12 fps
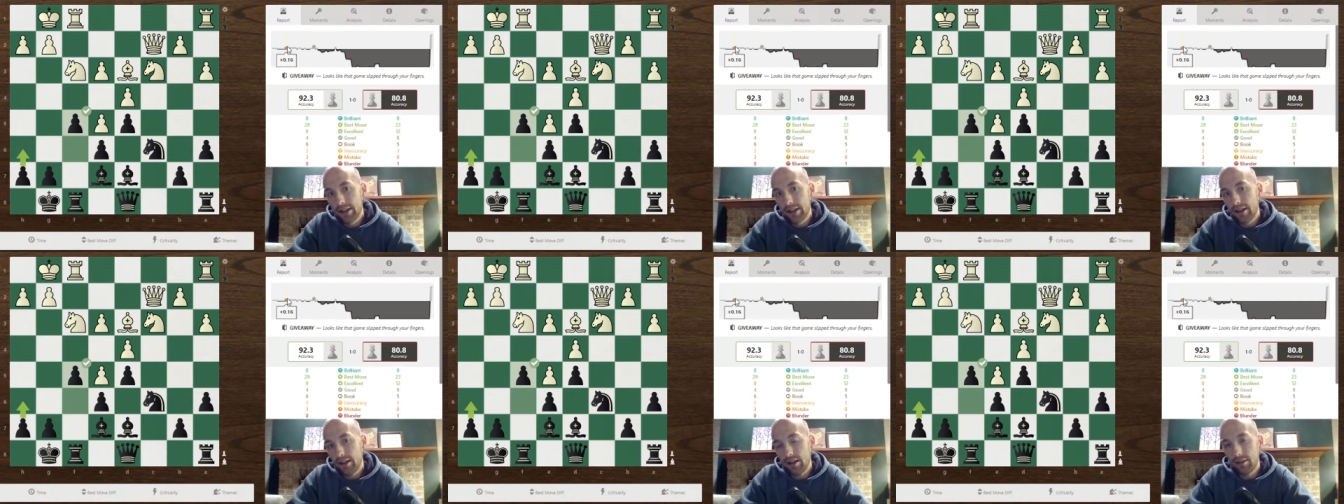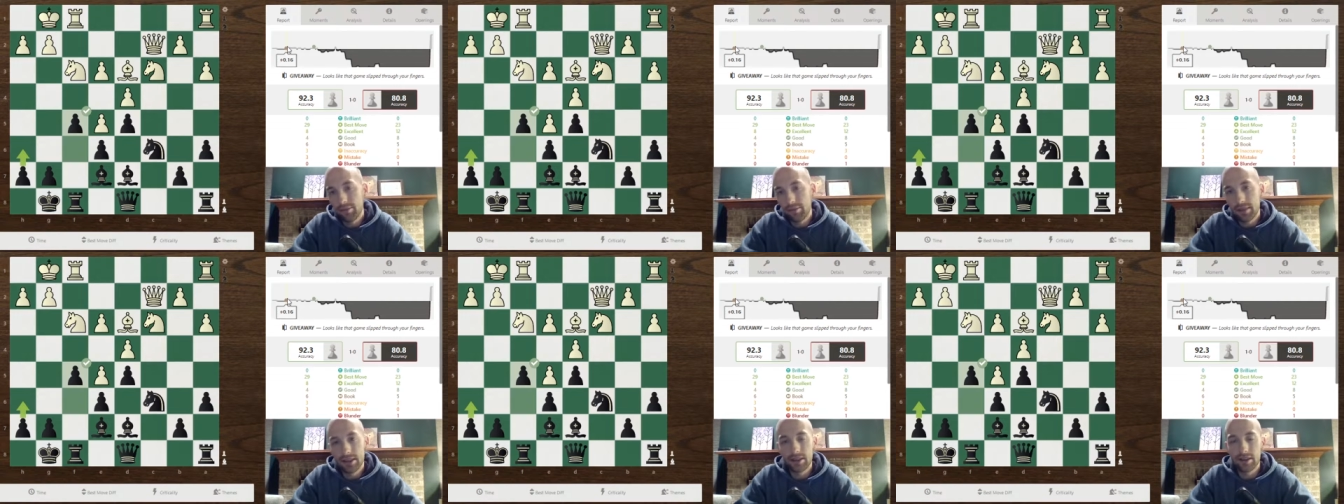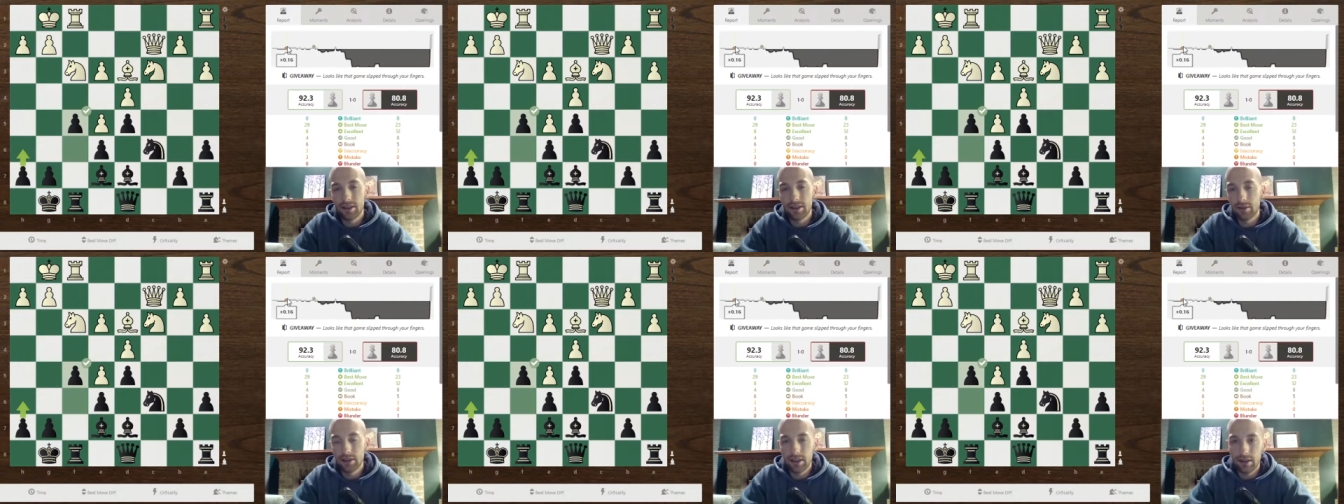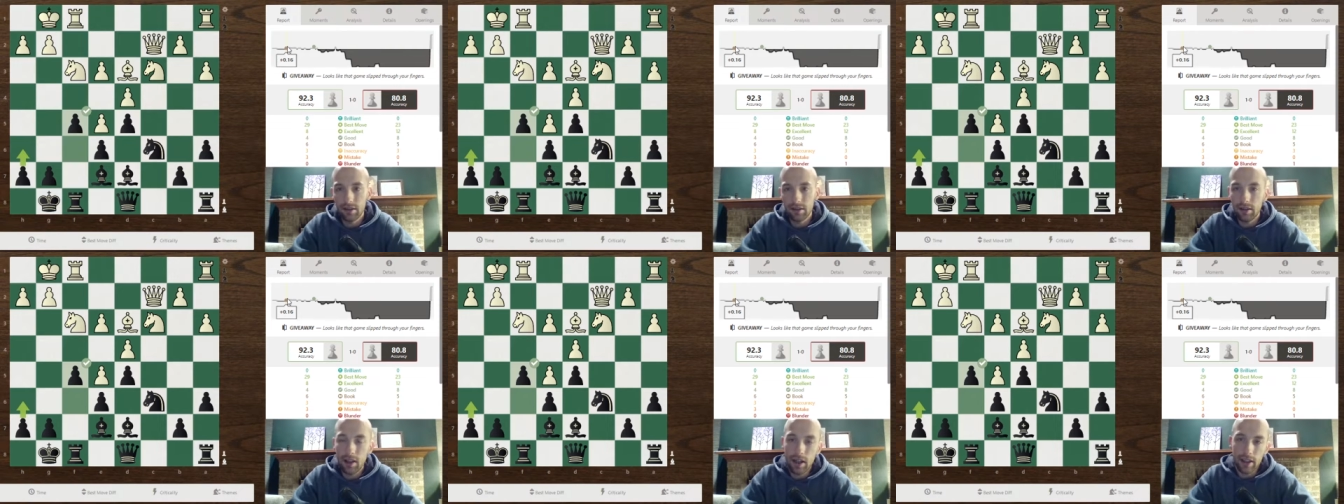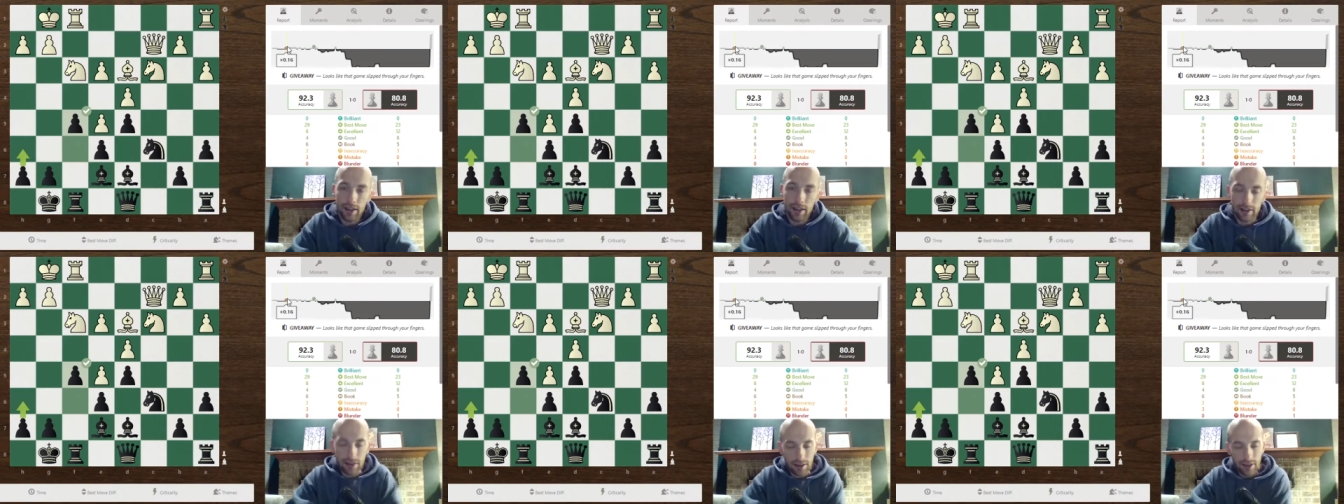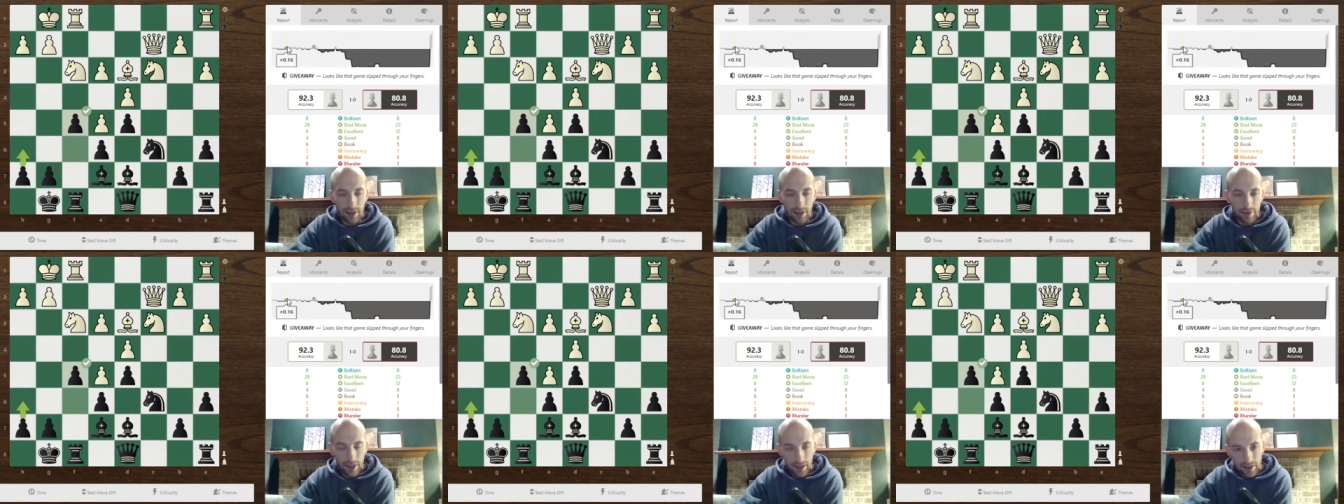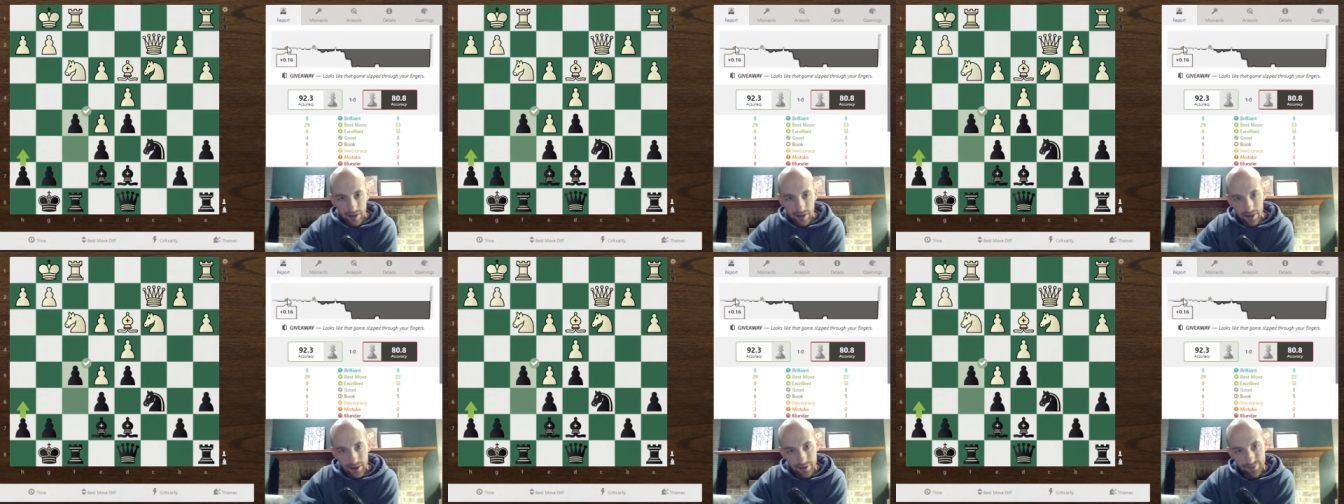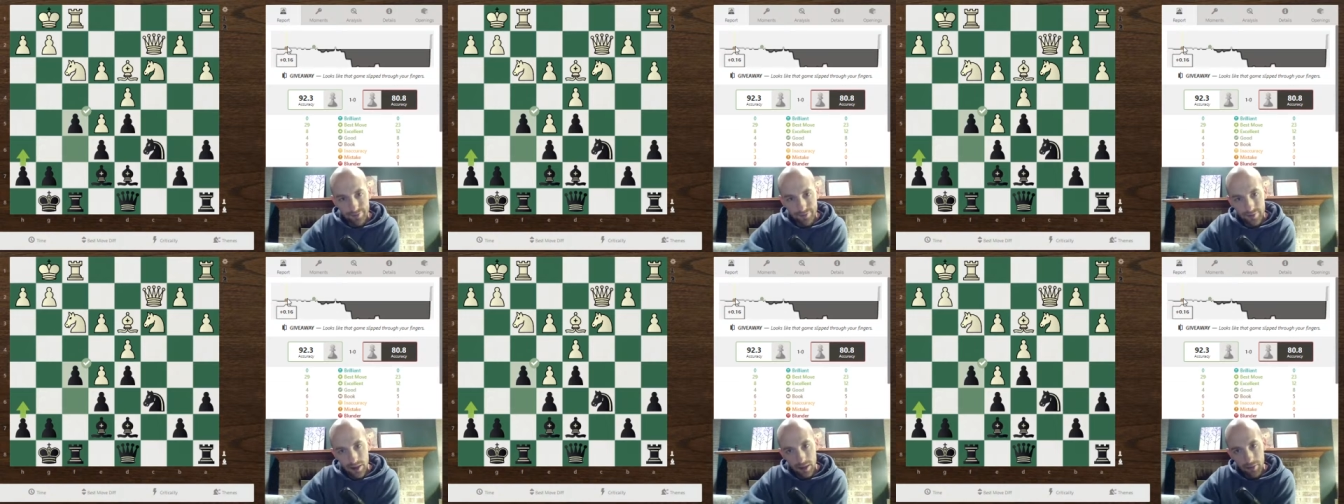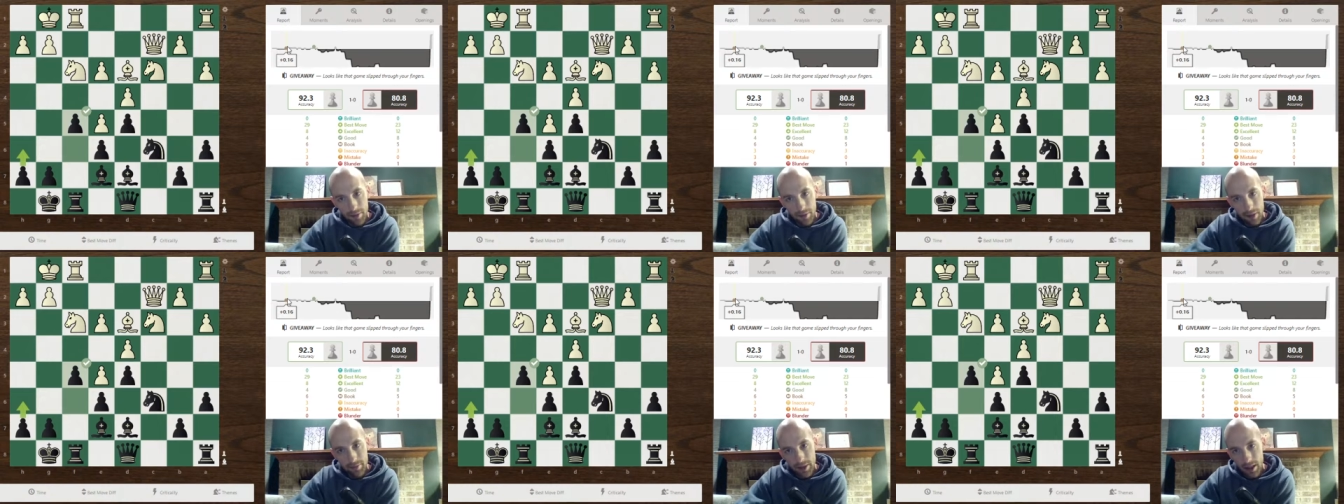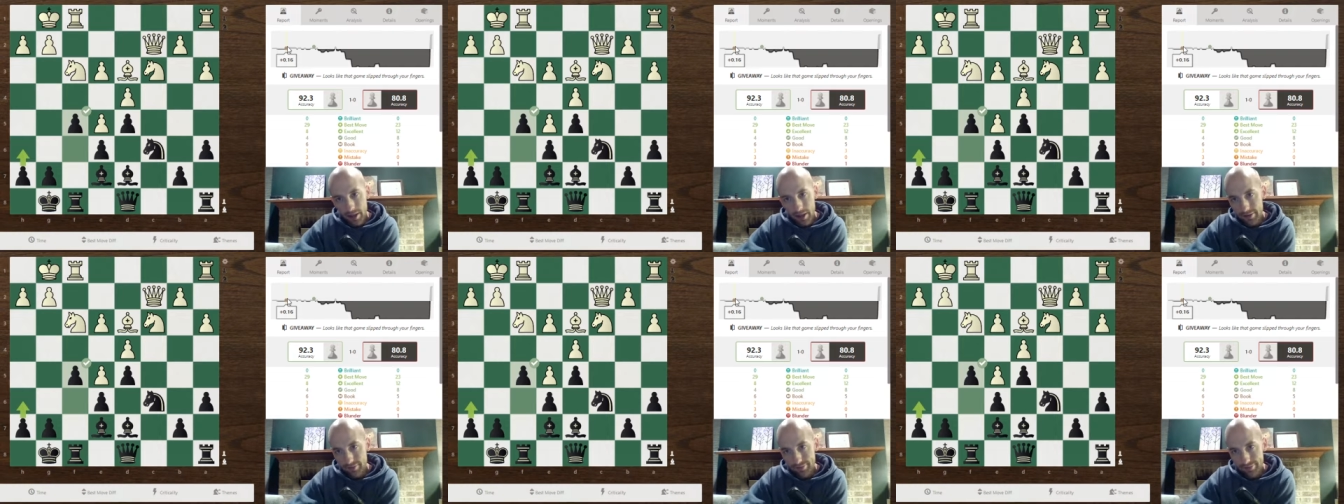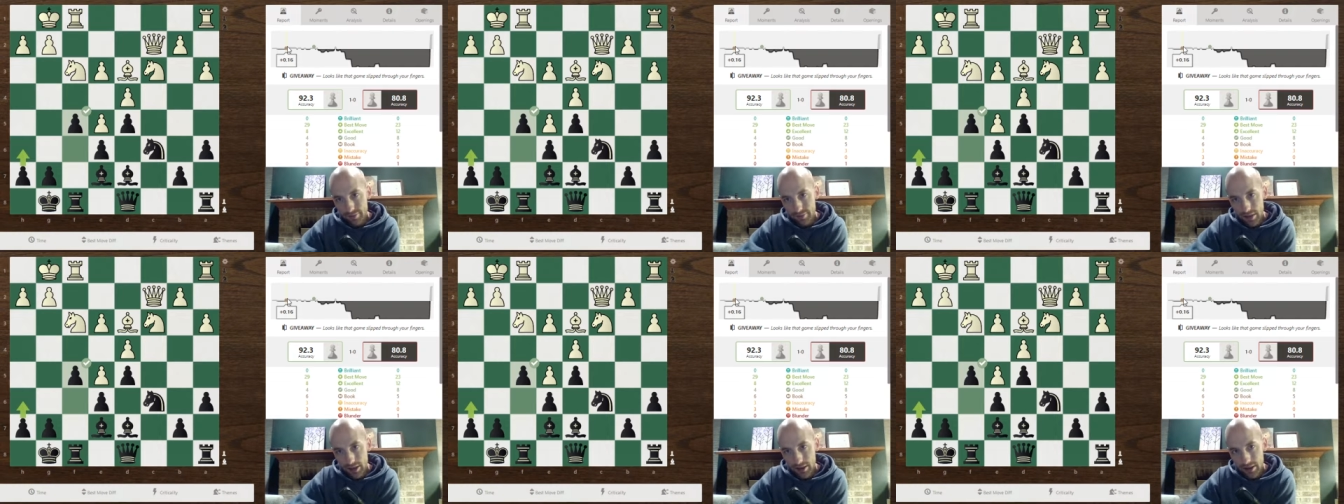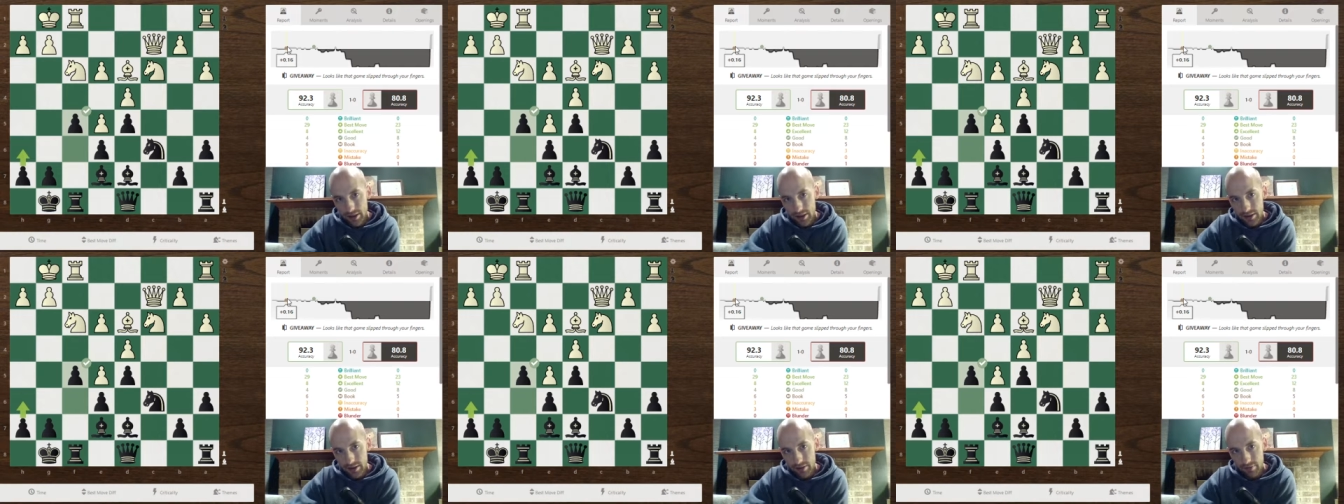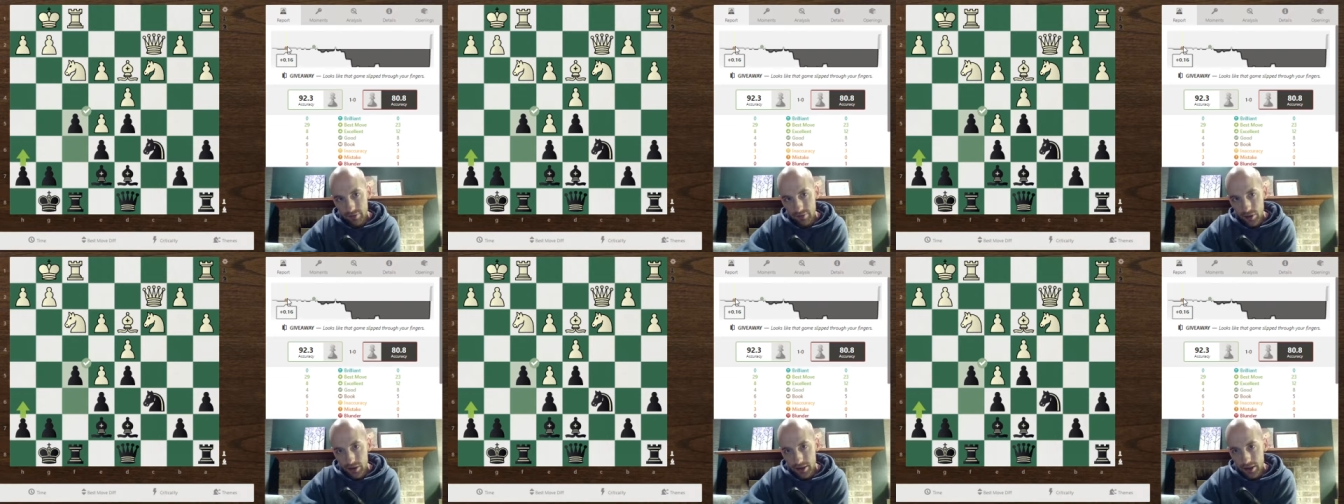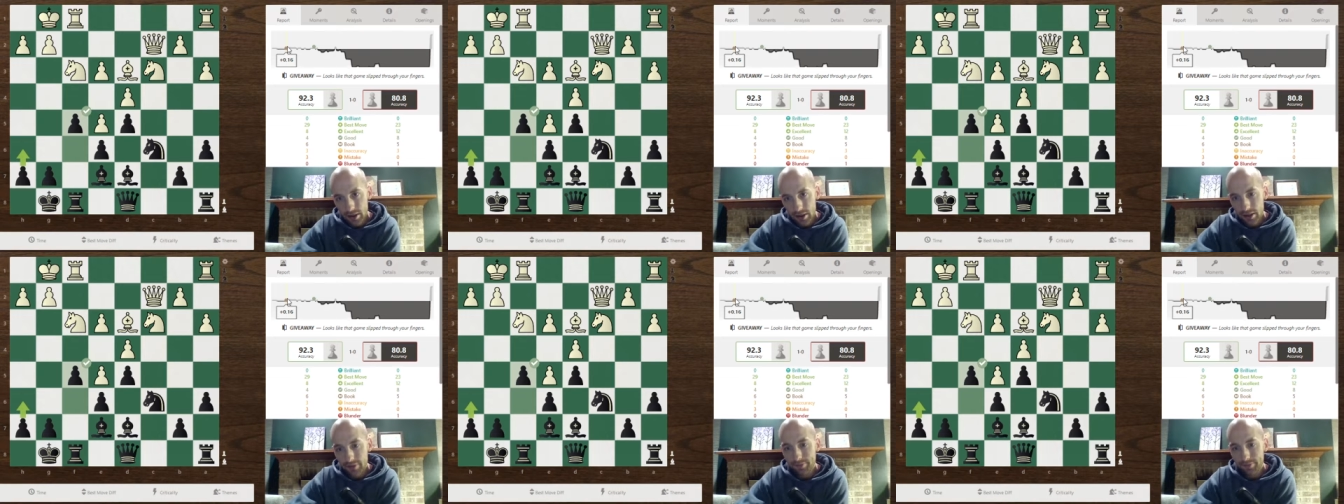It was in a line in the advance that I'm not is versed on.